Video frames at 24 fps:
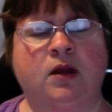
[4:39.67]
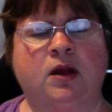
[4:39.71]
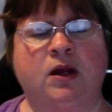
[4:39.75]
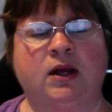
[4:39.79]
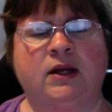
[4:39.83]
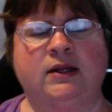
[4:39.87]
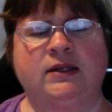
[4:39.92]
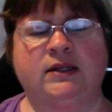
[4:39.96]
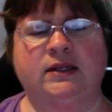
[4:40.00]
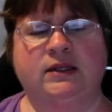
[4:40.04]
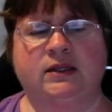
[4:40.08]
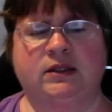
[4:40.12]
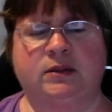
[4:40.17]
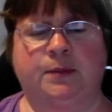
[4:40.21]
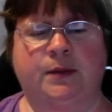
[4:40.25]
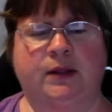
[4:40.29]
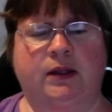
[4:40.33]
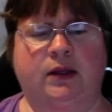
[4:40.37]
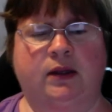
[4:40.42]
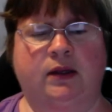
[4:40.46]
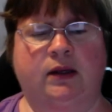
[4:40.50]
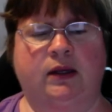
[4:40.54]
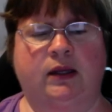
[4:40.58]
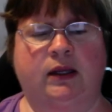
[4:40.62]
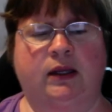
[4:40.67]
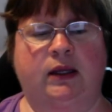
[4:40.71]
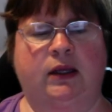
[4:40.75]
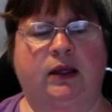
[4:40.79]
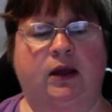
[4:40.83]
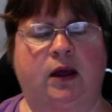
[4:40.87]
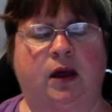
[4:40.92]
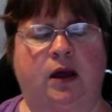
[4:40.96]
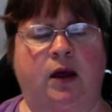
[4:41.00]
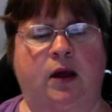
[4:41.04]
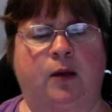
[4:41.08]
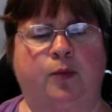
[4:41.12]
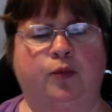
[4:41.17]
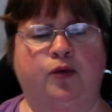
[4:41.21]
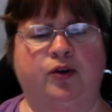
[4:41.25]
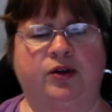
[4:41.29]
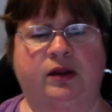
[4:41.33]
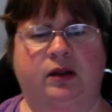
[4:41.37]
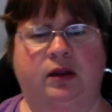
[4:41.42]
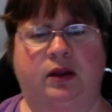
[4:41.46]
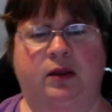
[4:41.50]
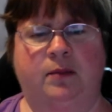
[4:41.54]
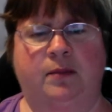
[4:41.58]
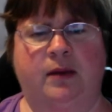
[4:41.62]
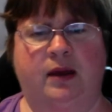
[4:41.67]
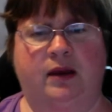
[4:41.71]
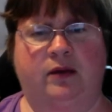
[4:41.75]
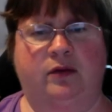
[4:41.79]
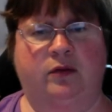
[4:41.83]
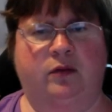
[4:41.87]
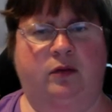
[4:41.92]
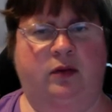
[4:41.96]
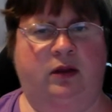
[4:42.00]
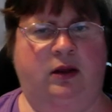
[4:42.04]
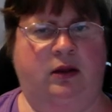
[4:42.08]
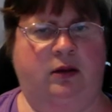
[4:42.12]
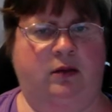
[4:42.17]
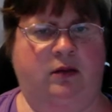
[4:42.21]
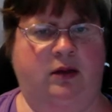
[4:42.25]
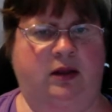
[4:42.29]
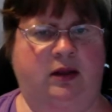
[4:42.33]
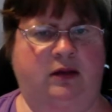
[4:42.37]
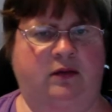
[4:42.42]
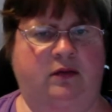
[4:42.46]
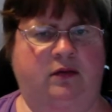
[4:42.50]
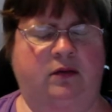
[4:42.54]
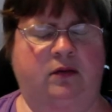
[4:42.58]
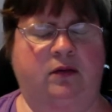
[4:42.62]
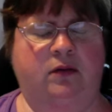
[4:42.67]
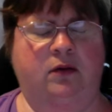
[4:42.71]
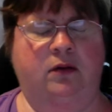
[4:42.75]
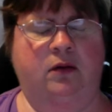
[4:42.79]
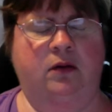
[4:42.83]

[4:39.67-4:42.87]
Disability, particularly mental illness,